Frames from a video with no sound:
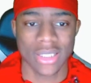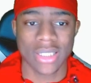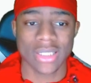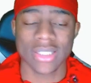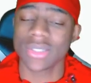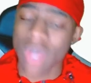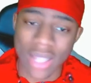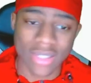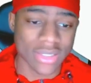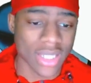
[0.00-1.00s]

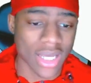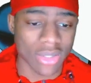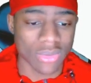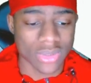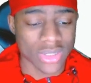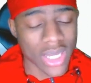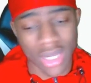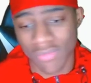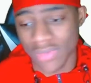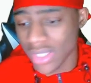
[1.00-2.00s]
subscribe to the channel. Check
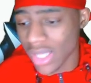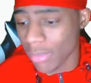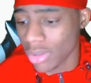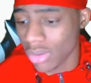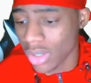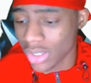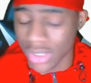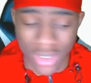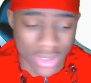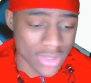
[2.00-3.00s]
out everything down below, all the
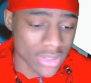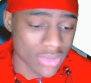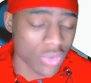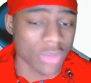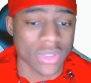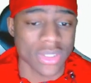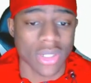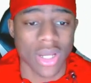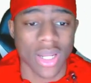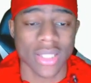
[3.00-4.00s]
links, descriptions,
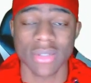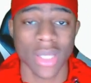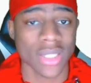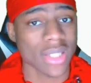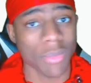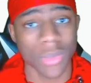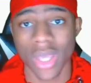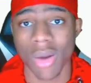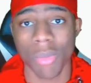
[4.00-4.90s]
and all that. Till next time, we out.